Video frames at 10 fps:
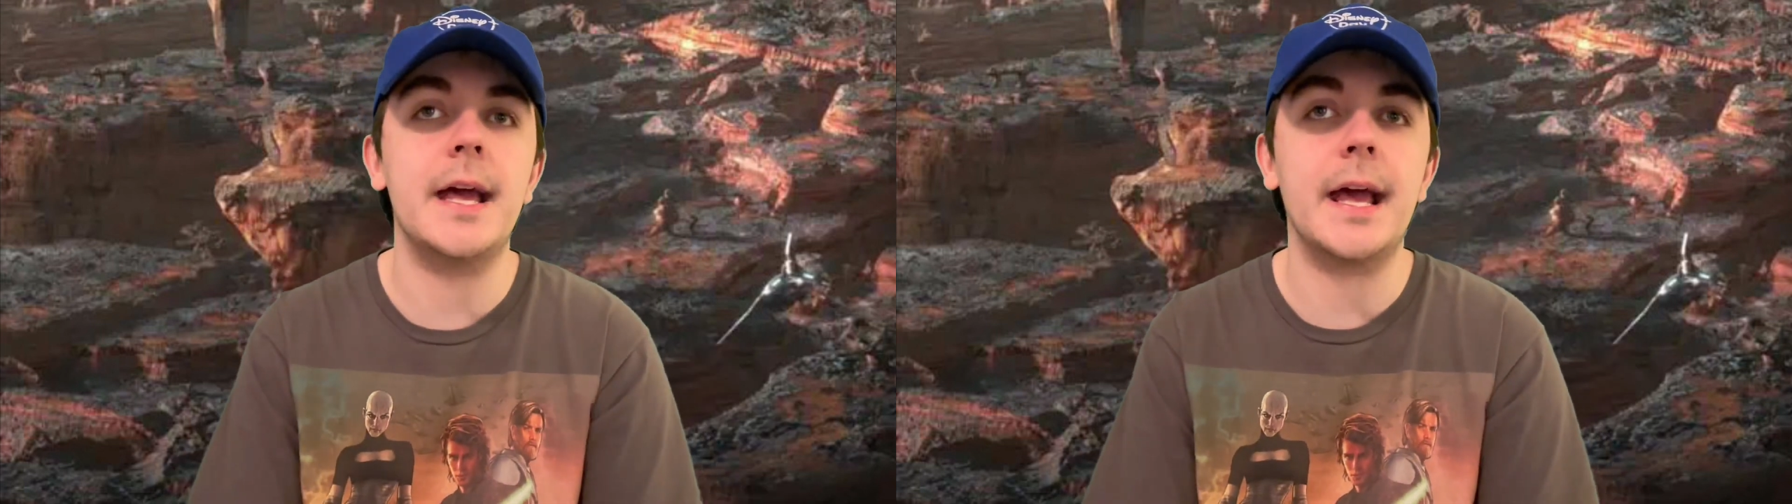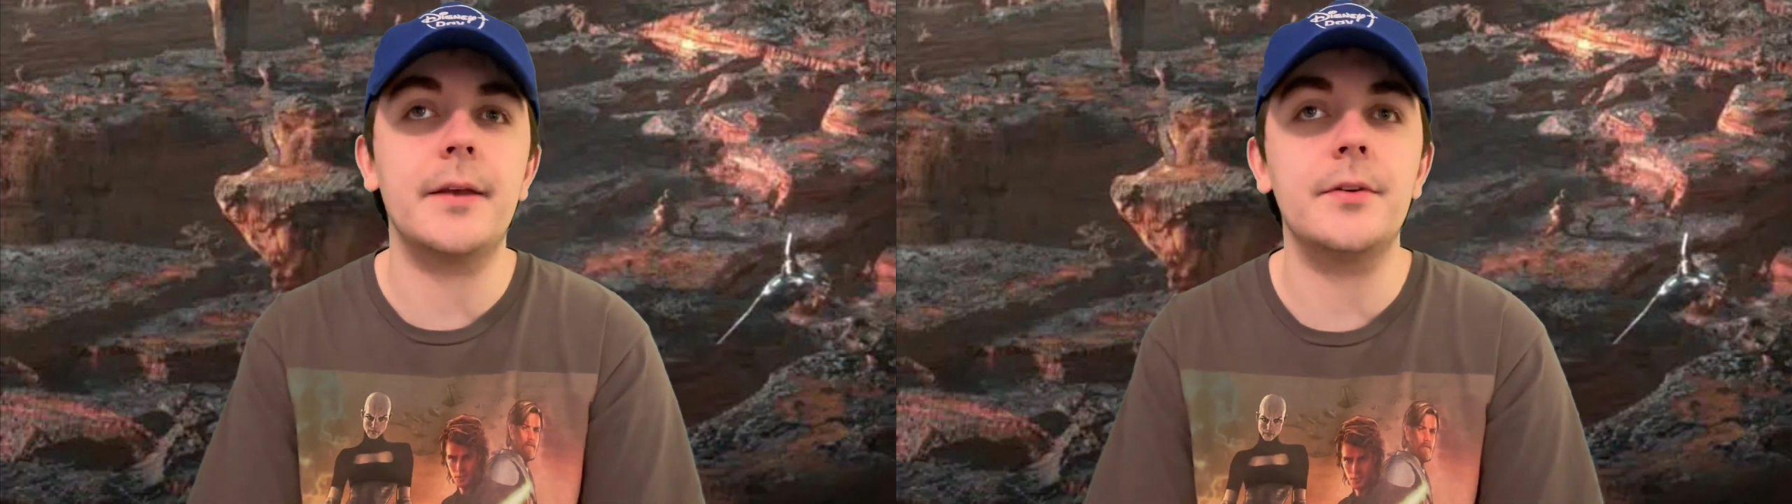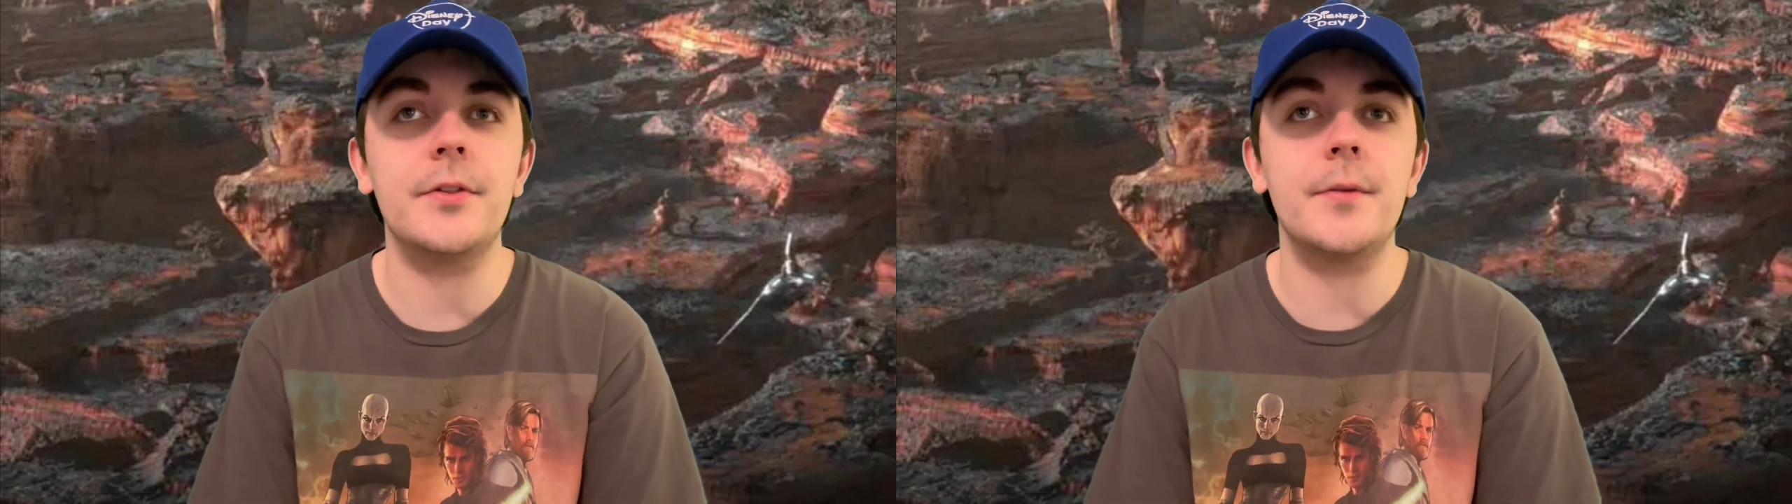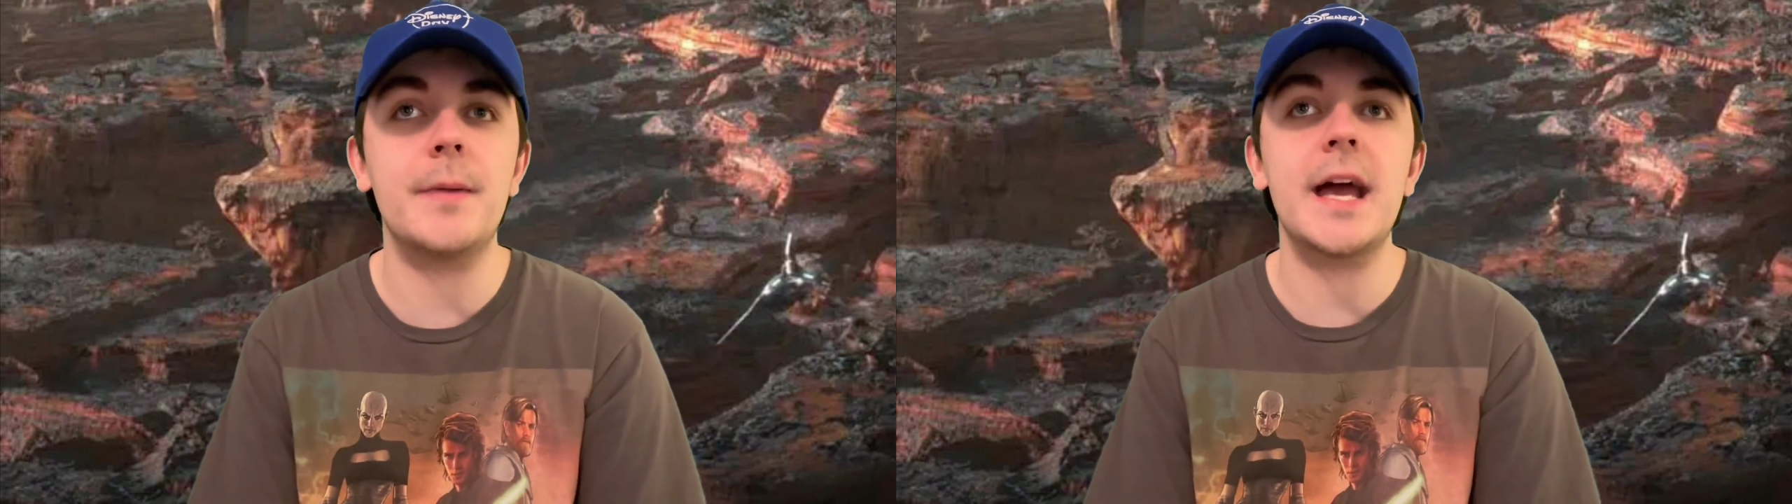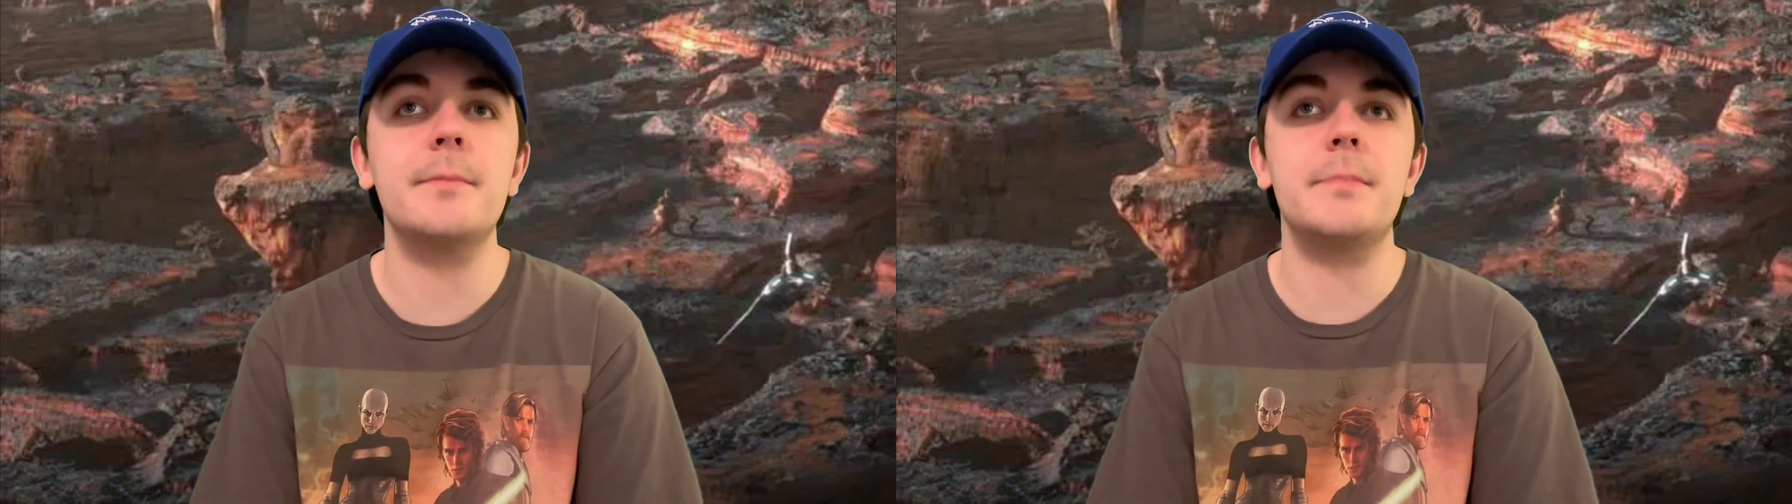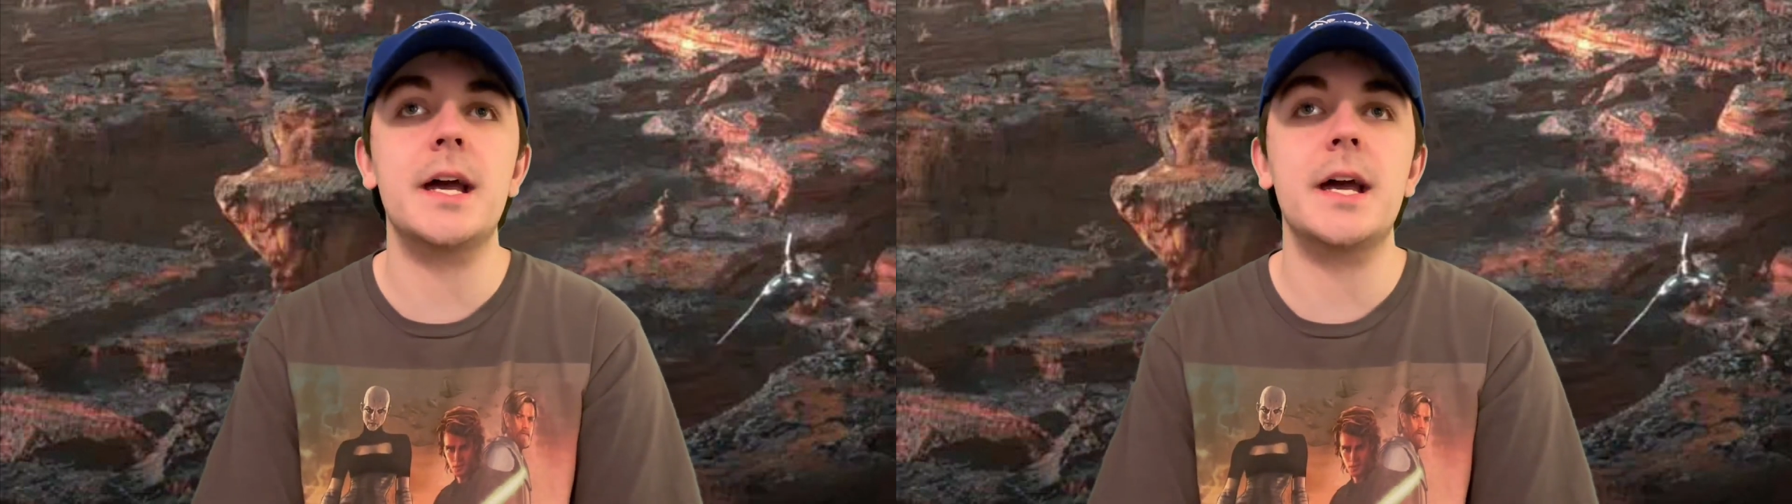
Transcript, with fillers: and the Bad